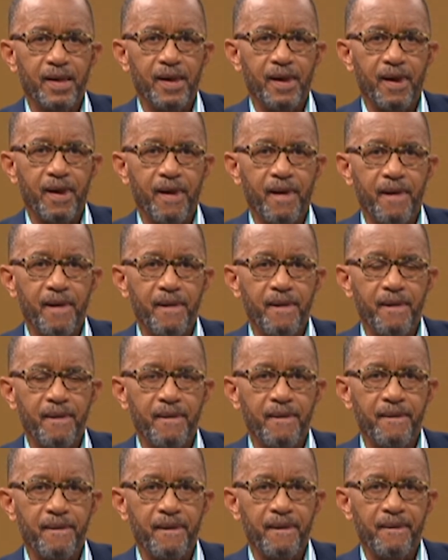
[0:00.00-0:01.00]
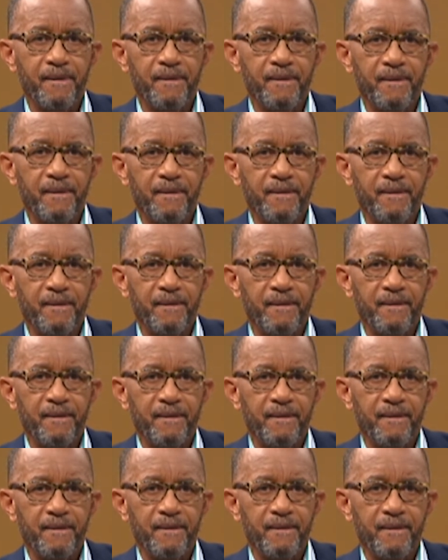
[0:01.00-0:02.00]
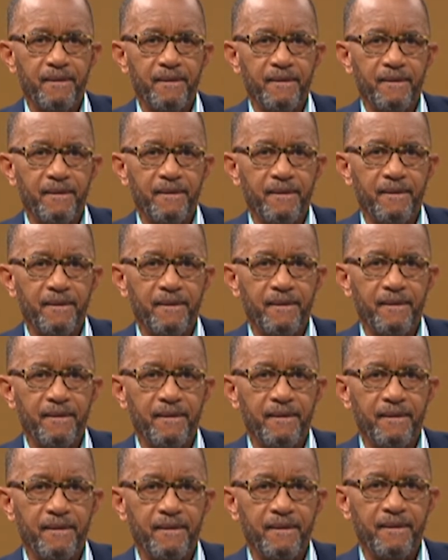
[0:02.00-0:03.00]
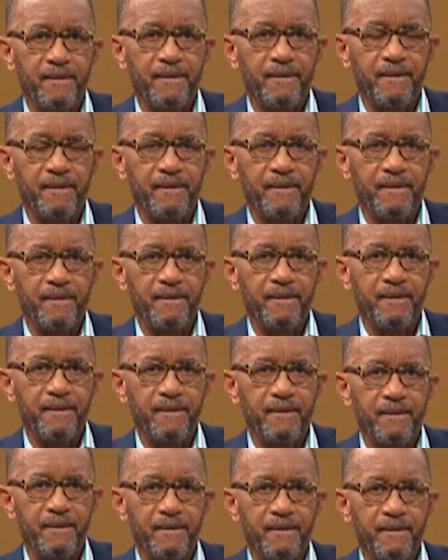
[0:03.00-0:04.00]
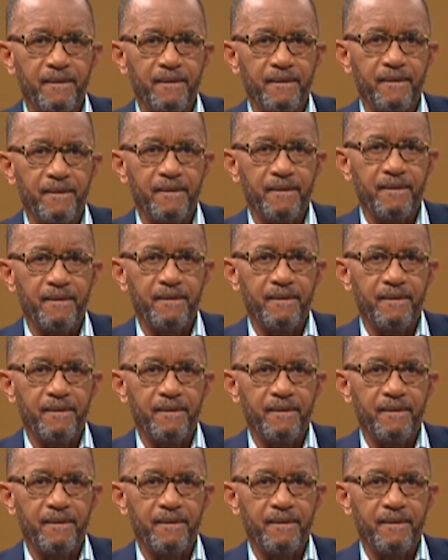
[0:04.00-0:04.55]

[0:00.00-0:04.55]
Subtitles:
(not speaking)